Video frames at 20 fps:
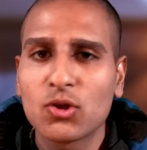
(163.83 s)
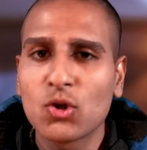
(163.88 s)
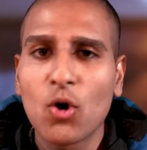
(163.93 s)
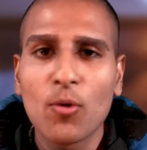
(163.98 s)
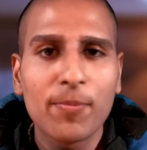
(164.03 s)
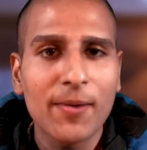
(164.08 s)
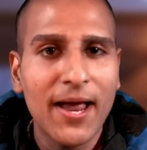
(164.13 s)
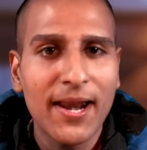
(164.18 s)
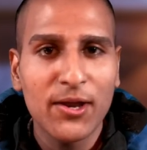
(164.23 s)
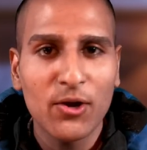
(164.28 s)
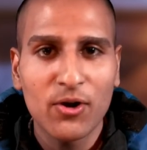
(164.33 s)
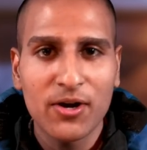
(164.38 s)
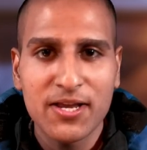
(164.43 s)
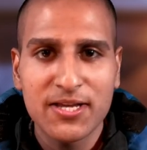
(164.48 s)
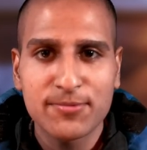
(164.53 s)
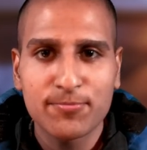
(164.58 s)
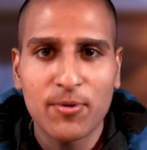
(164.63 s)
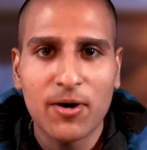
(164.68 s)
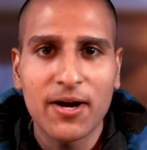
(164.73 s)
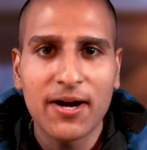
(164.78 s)
No planning on
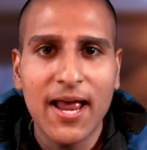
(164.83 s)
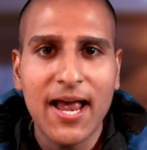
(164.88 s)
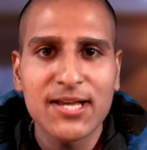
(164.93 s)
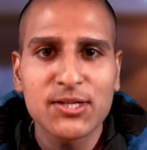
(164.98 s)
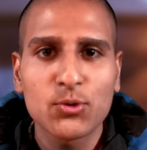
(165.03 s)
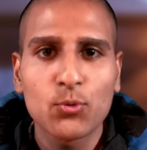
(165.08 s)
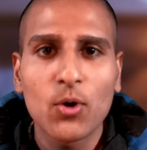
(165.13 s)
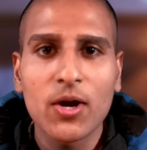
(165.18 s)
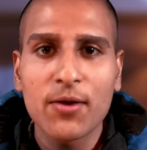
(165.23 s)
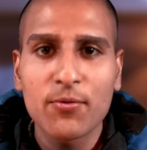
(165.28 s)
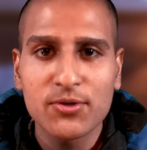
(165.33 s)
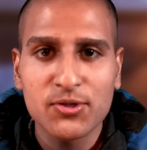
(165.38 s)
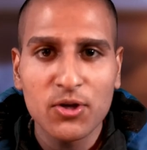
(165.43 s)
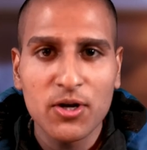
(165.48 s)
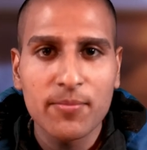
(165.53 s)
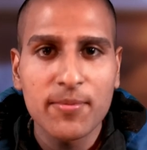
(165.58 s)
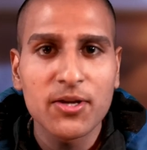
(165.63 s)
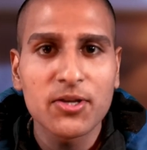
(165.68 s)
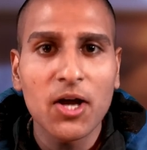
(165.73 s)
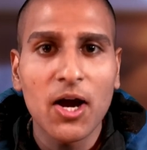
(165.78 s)
his part as to what he was
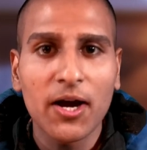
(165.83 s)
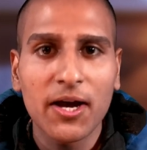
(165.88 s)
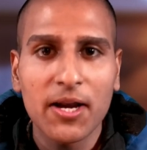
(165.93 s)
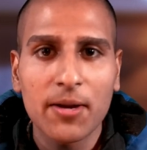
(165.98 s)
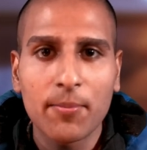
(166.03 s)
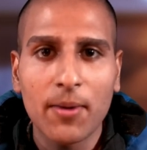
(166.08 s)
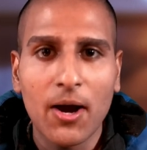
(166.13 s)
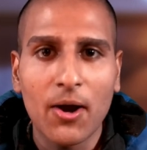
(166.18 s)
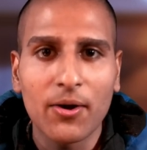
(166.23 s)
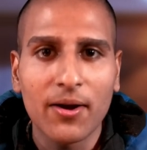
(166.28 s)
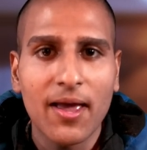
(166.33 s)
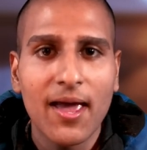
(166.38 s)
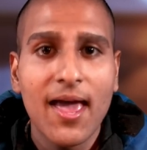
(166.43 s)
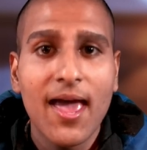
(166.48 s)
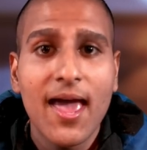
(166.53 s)
gonna be talking about,